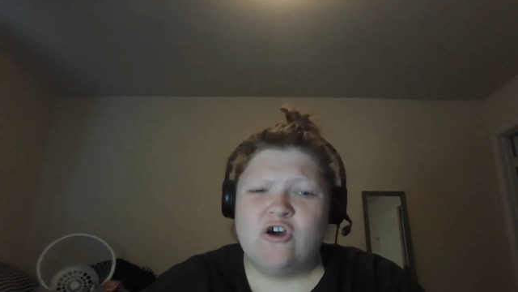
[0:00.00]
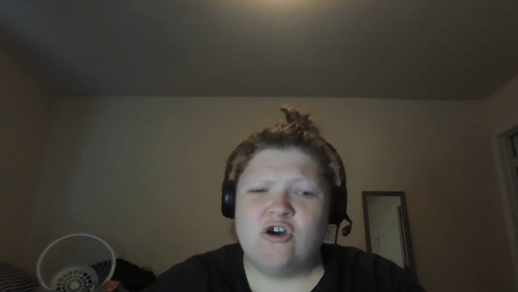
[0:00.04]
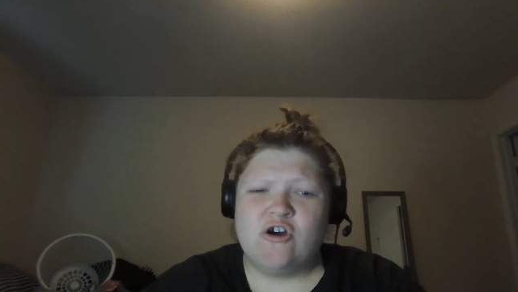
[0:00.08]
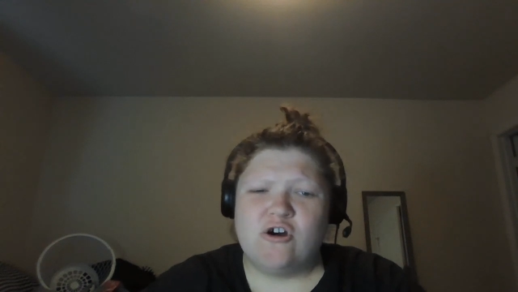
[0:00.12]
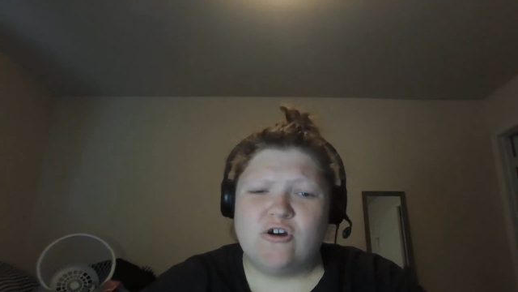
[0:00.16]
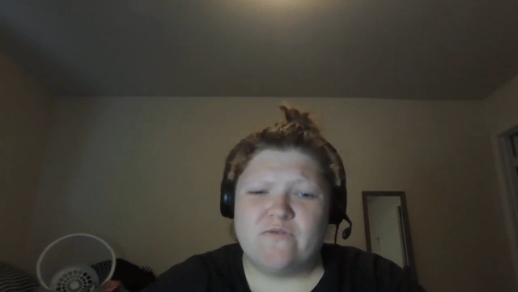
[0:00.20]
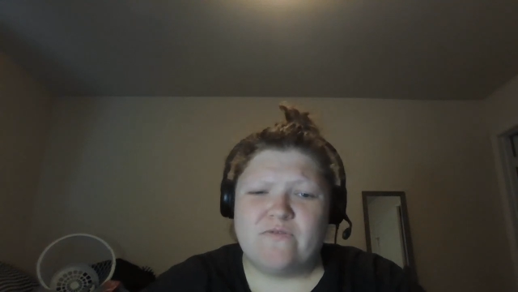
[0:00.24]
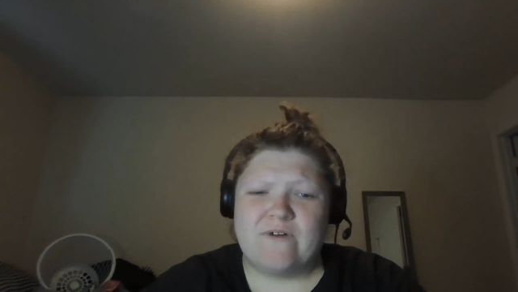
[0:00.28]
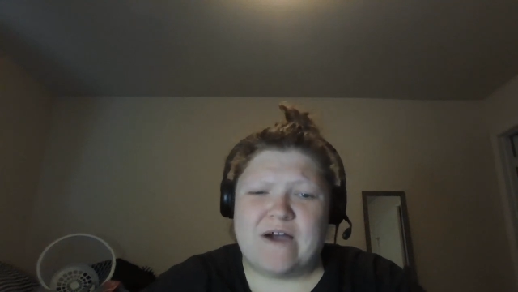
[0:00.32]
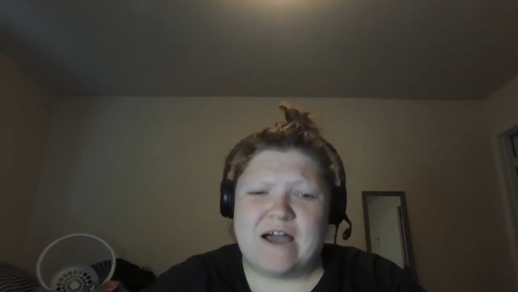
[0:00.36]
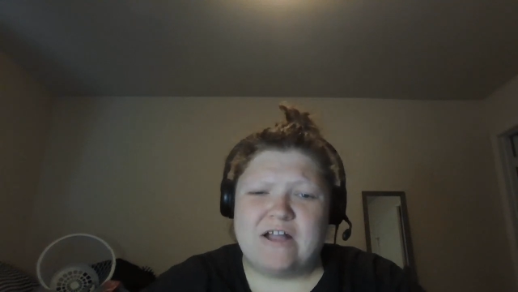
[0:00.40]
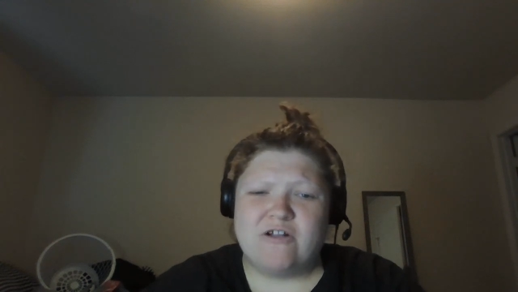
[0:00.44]

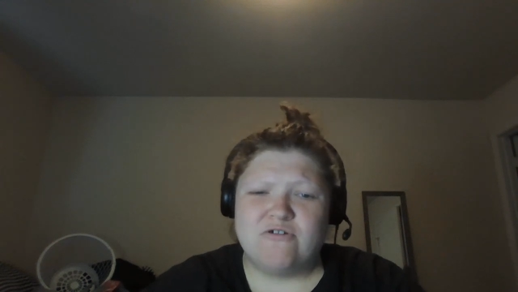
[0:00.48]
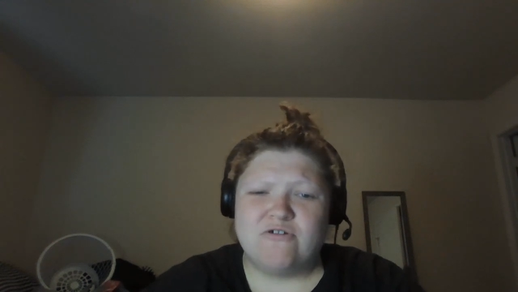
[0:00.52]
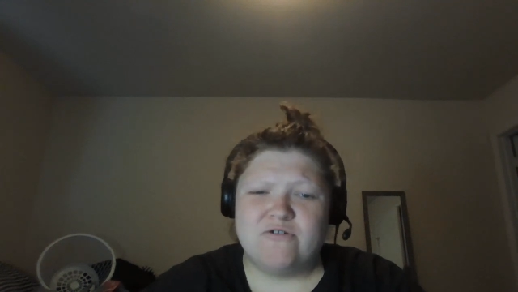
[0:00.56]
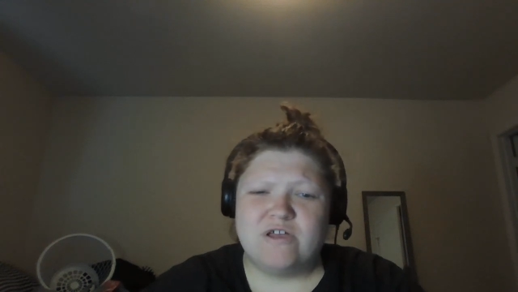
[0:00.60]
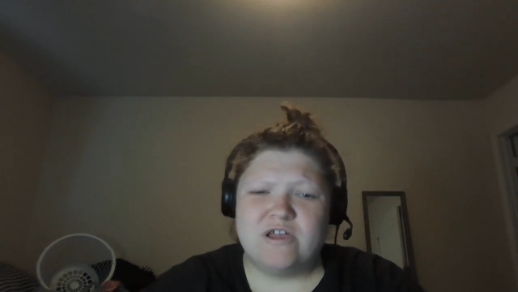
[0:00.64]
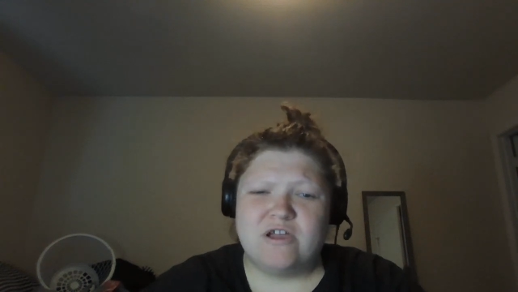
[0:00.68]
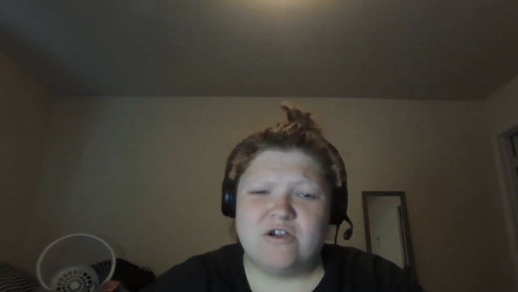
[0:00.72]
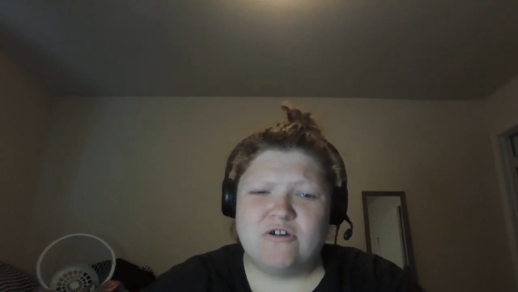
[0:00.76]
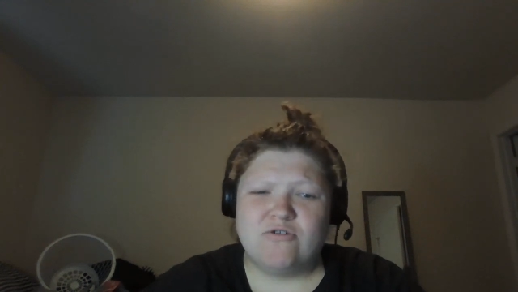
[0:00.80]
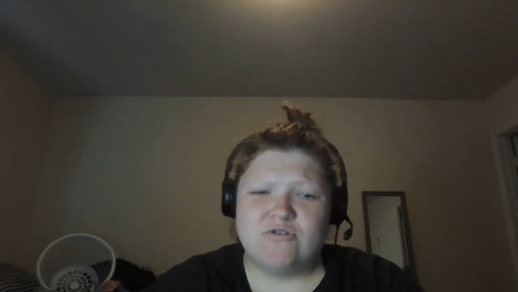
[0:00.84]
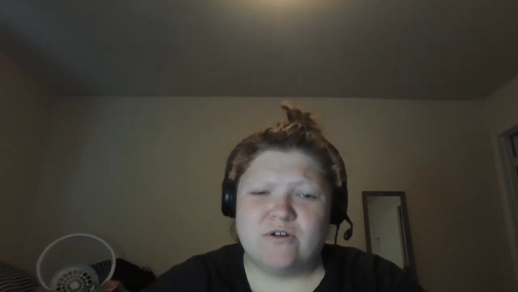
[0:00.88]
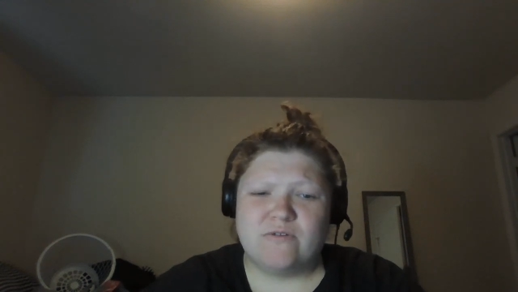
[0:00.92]
her final
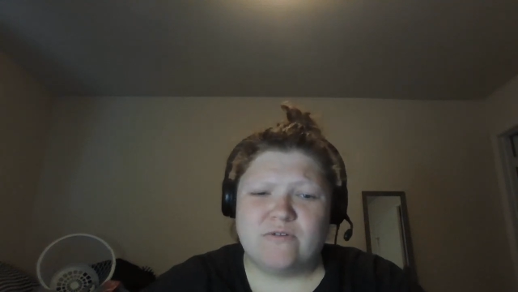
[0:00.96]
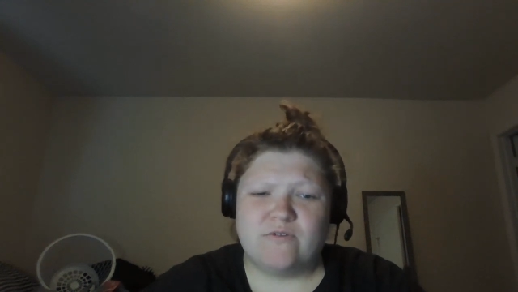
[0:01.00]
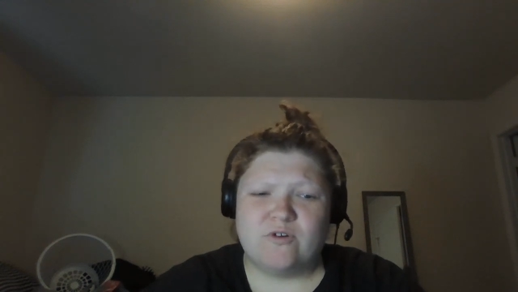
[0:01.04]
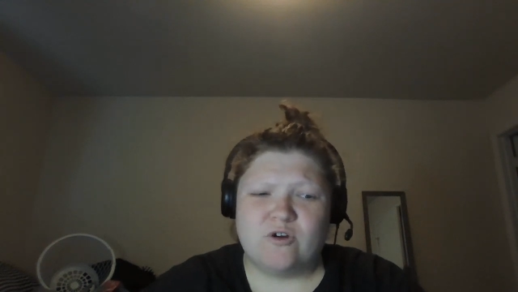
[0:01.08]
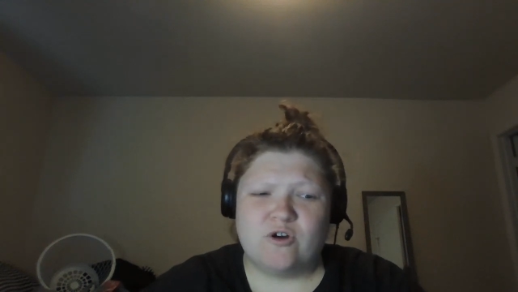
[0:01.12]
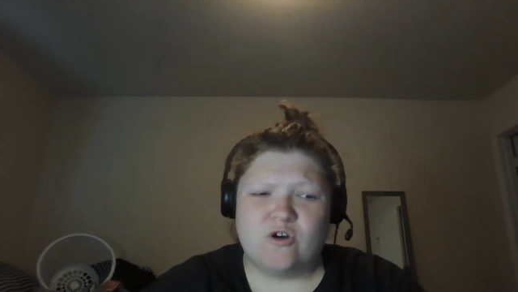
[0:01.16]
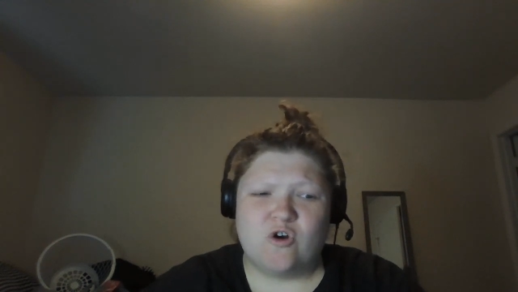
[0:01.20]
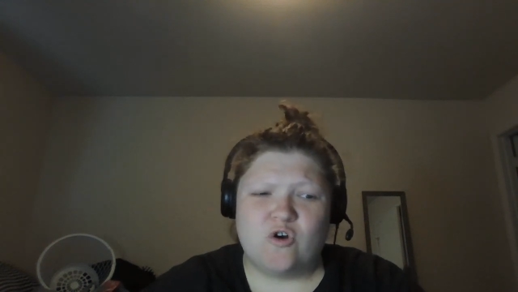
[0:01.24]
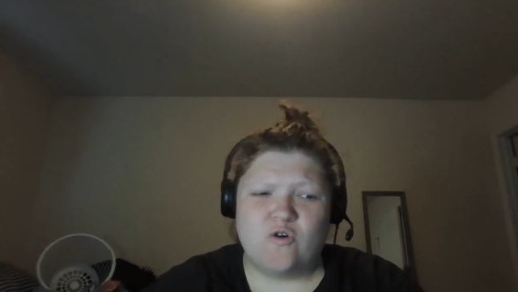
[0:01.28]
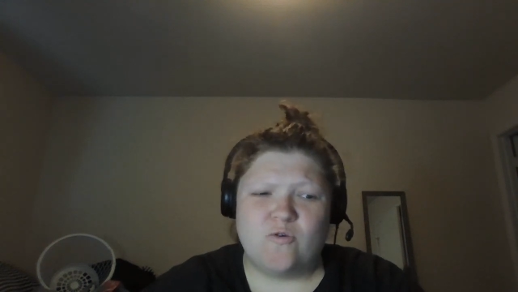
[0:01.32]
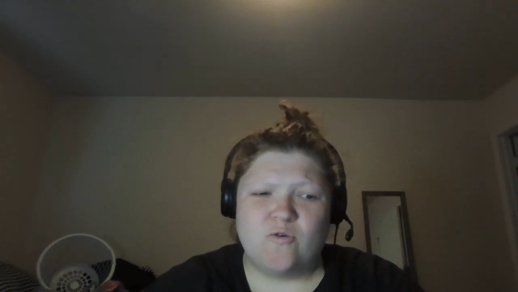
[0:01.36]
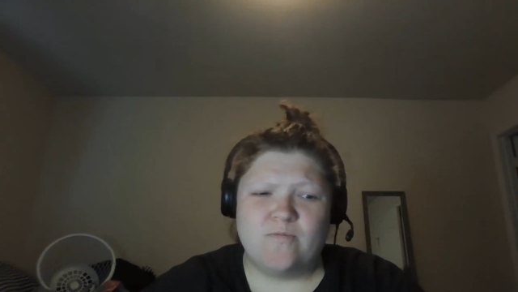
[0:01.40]
years of
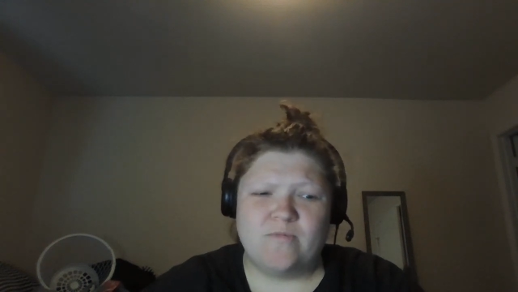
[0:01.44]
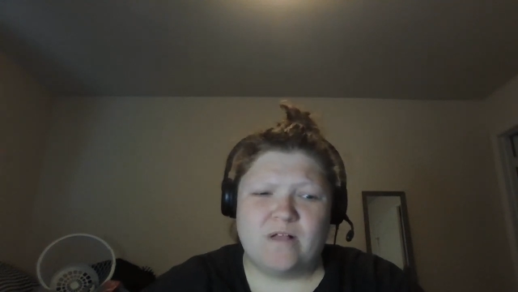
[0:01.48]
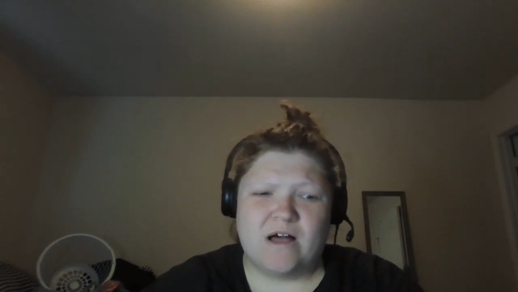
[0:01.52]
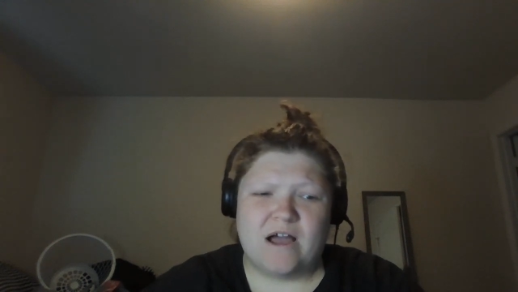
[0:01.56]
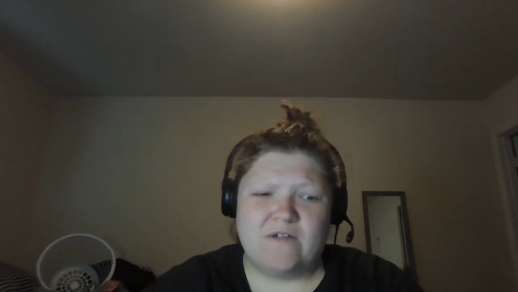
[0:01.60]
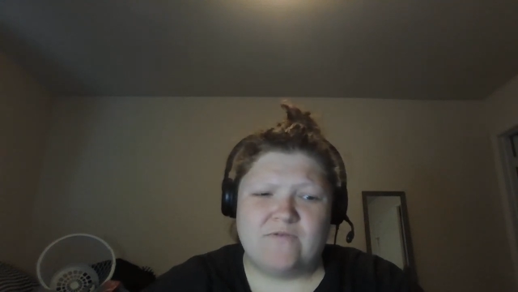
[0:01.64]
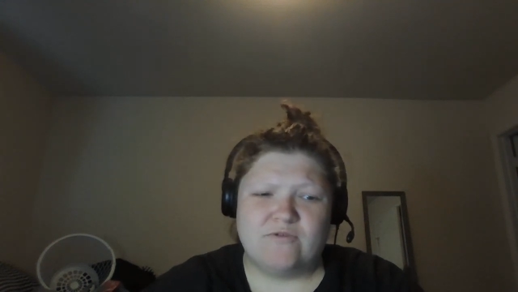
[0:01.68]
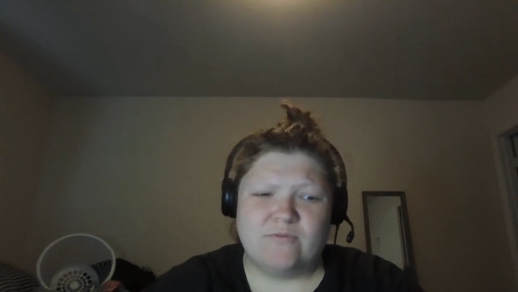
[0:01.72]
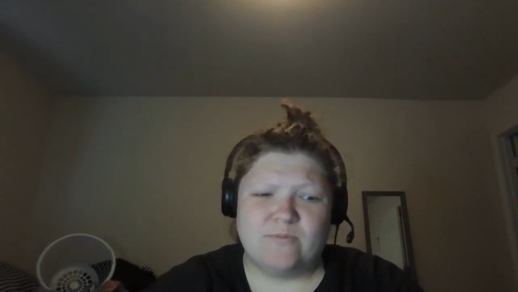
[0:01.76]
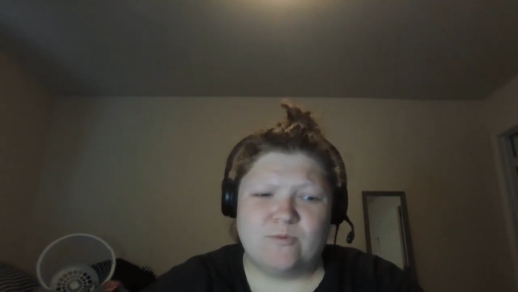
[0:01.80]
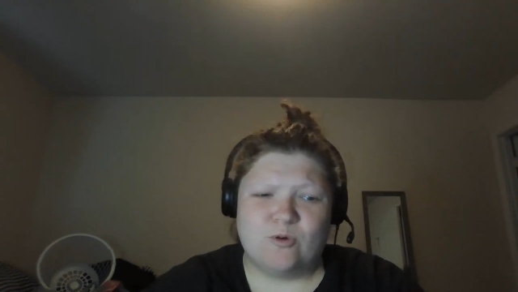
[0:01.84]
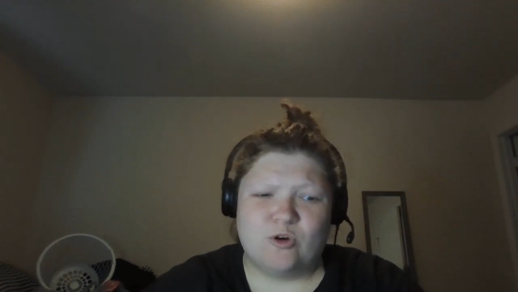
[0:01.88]
her home
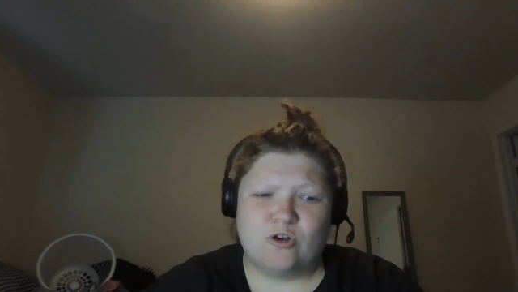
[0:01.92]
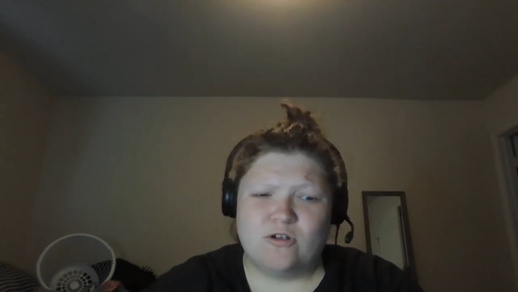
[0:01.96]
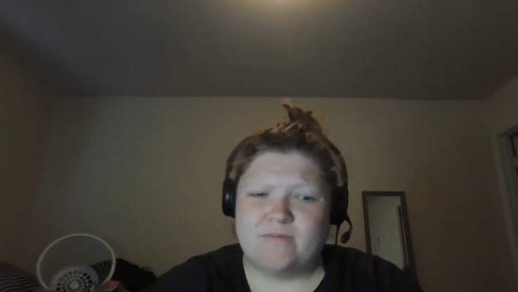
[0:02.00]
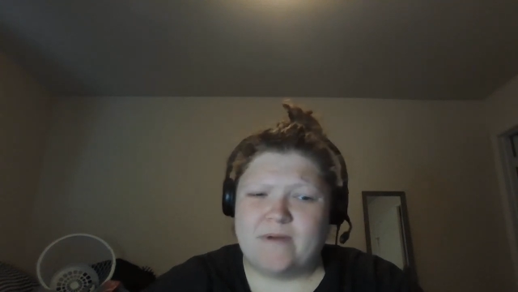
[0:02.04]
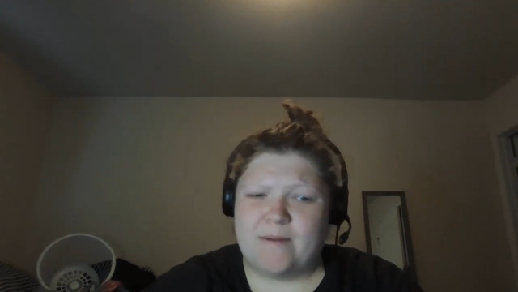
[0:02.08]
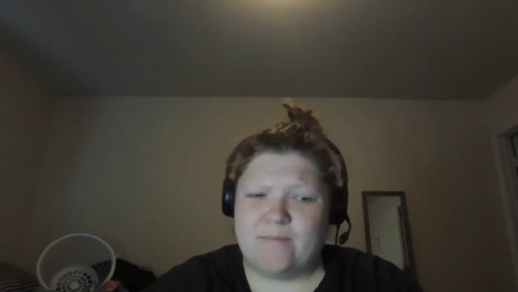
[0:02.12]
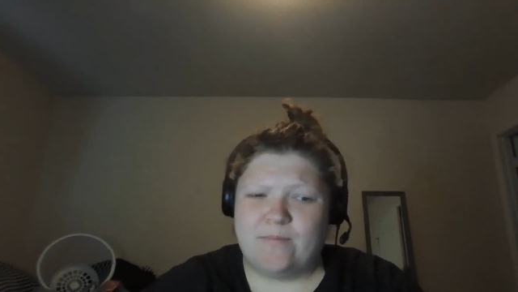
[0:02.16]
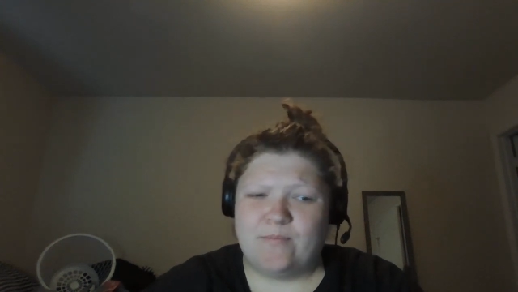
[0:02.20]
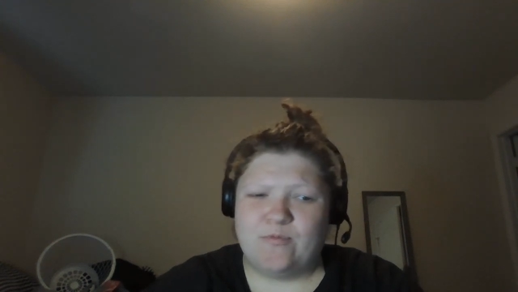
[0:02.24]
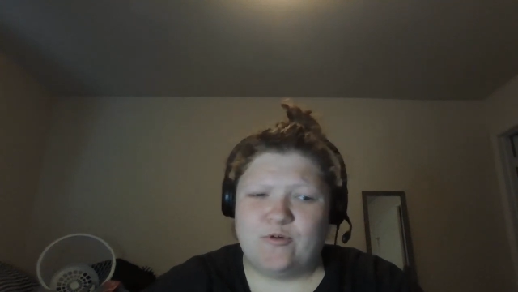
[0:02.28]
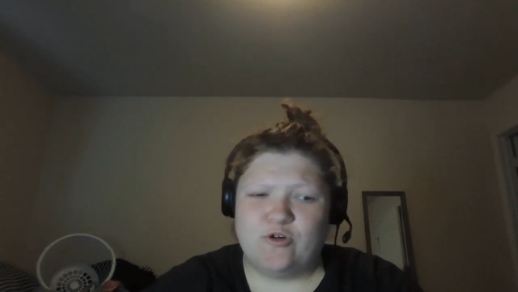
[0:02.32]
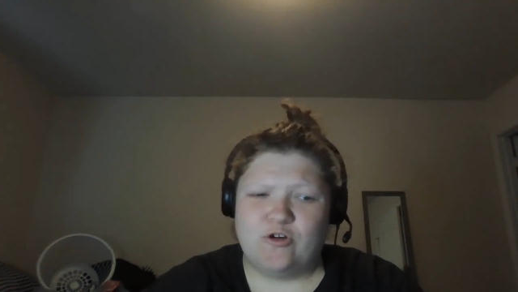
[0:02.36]
life were marked
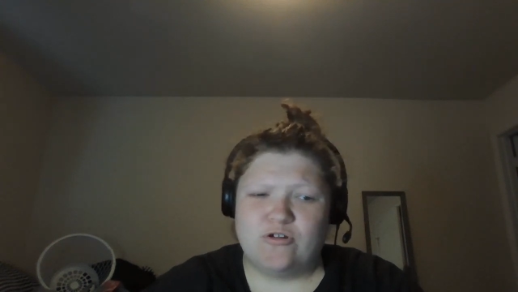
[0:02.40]
by